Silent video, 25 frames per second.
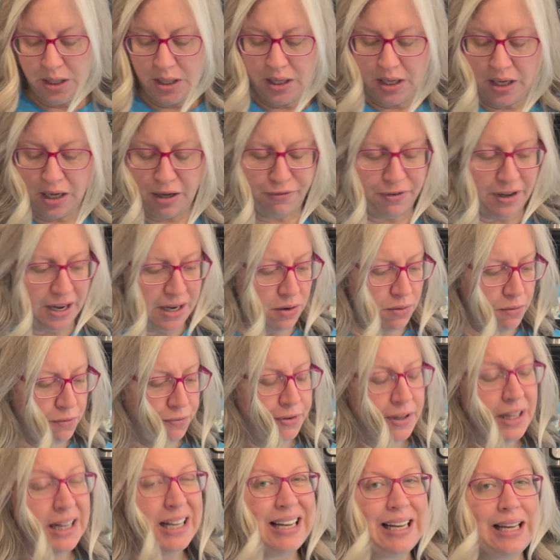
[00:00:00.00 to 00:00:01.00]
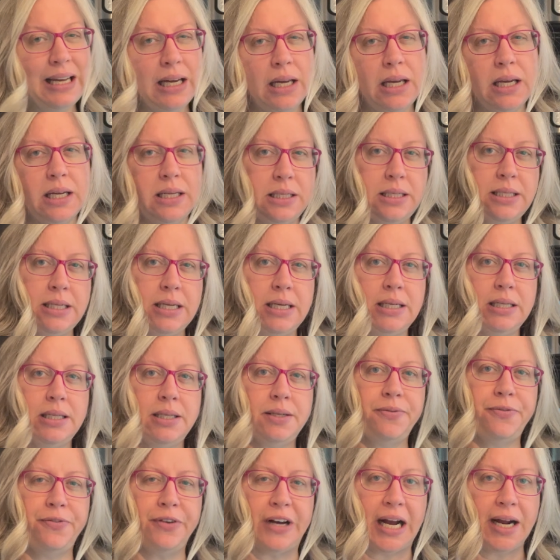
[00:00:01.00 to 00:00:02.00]
If I don't feel like it gets it
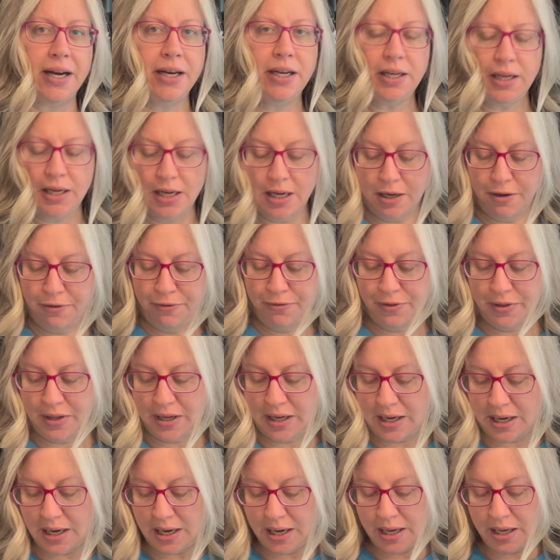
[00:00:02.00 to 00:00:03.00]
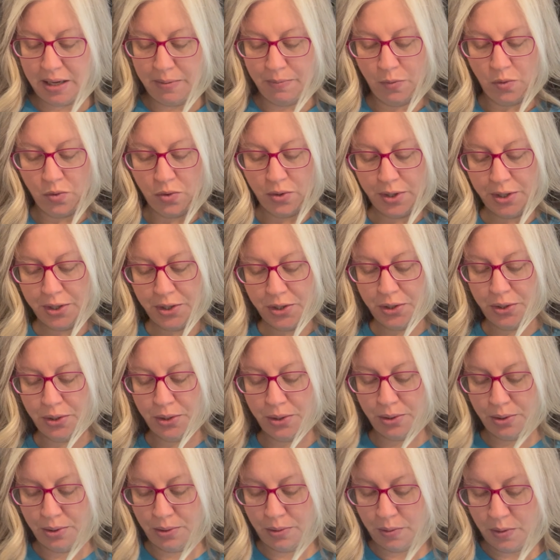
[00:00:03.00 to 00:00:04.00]
fine enough, then I am going
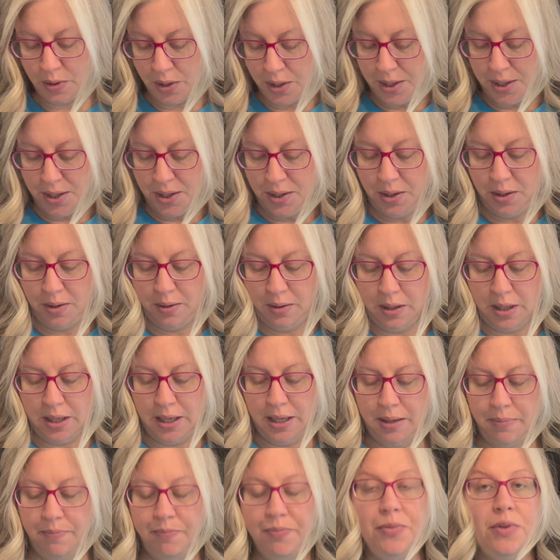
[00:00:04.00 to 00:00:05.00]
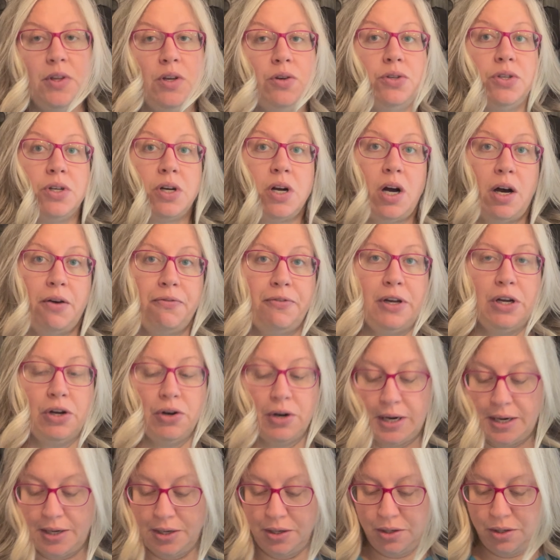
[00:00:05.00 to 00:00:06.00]
to use a coffee
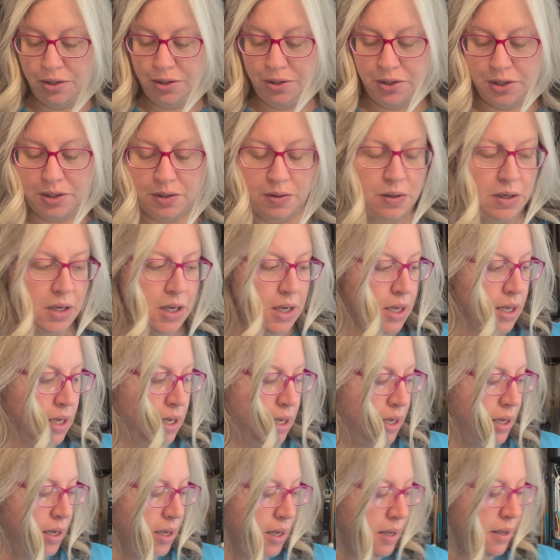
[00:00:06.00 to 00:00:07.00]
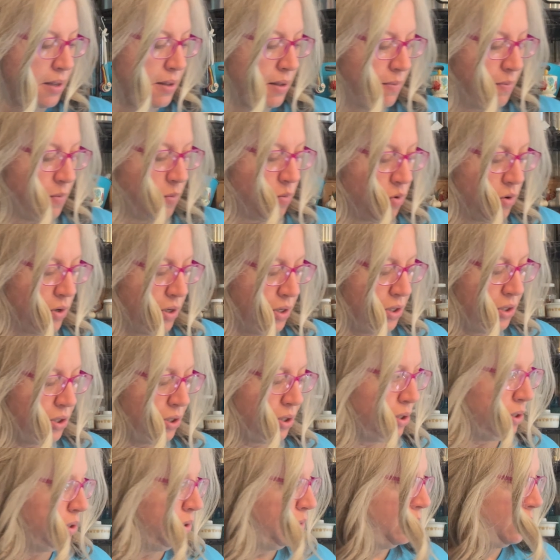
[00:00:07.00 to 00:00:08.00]
grinder. So I'm going
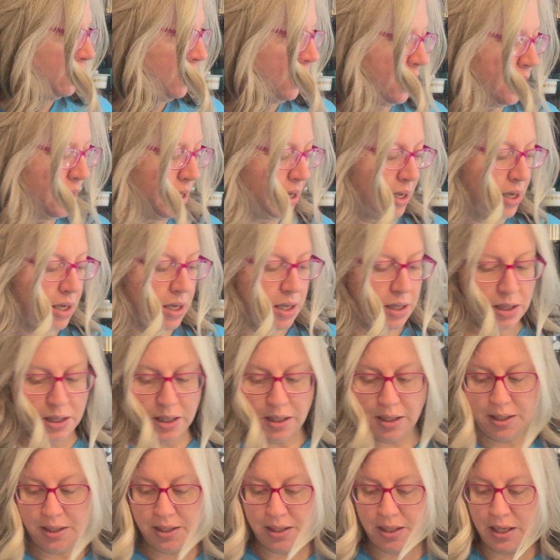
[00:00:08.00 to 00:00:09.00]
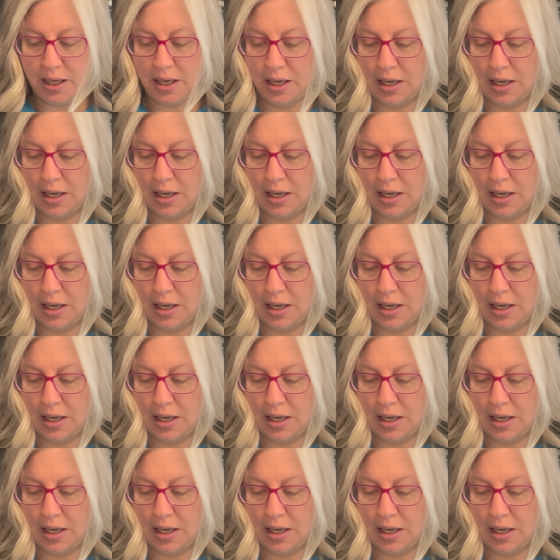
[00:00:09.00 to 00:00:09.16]
to get this